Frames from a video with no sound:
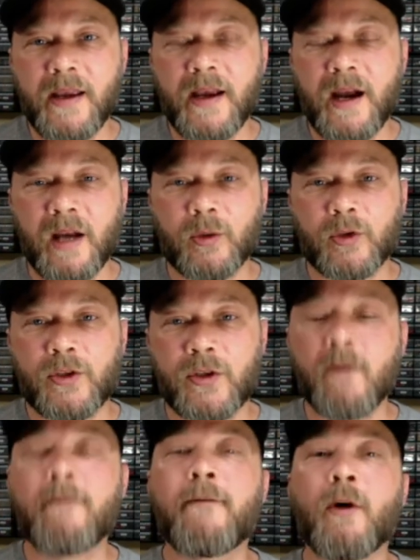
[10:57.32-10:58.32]
I was so
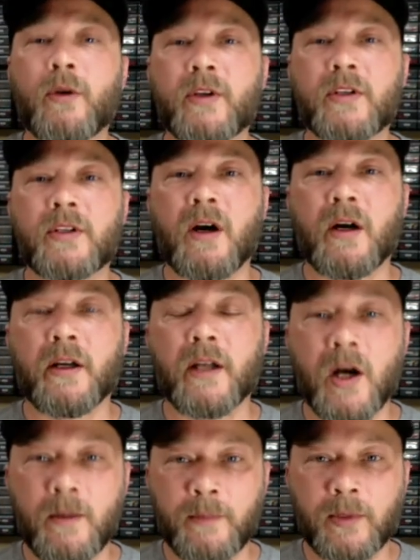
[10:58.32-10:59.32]
focused on
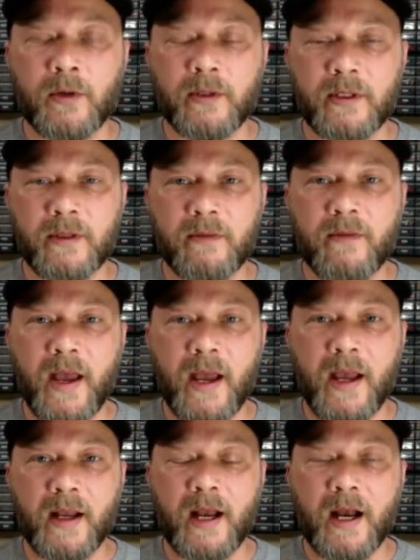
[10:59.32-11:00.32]
uploading
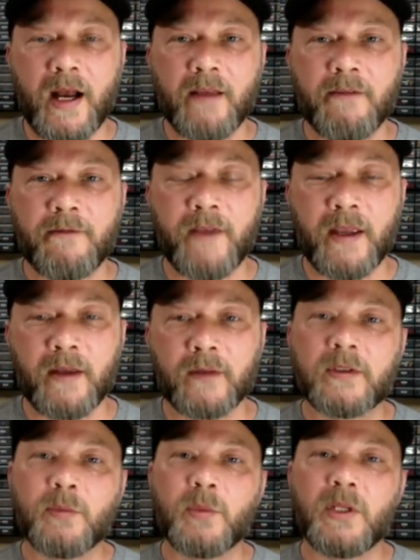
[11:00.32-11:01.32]
that I failed
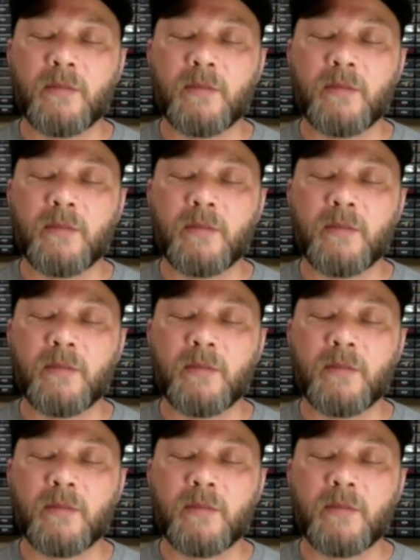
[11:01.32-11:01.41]
to meet my